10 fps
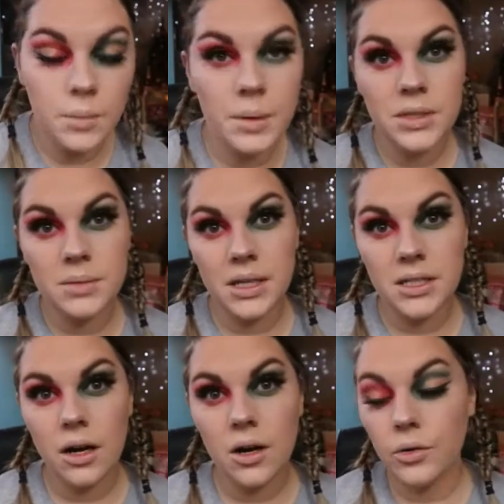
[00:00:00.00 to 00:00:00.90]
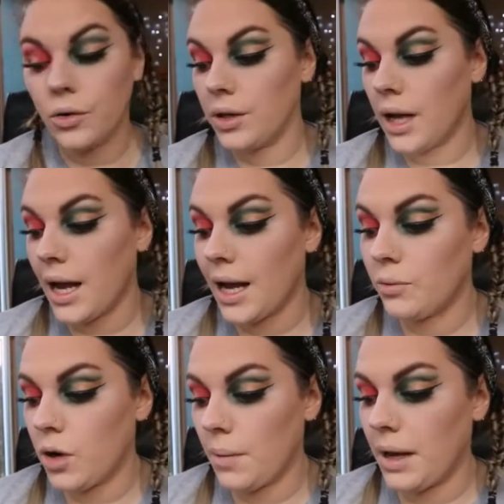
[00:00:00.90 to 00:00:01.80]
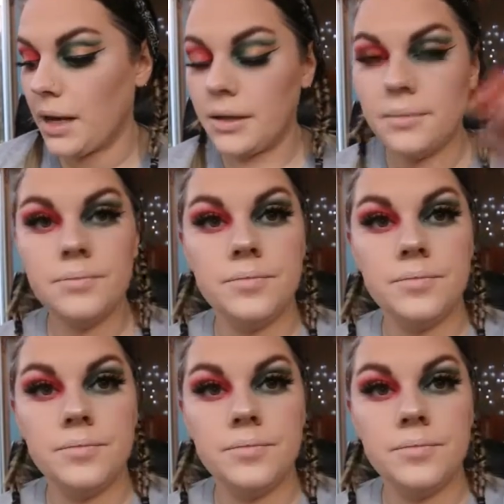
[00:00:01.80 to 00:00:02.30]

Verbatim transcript: I'm going to put some mascara on and we'll come back.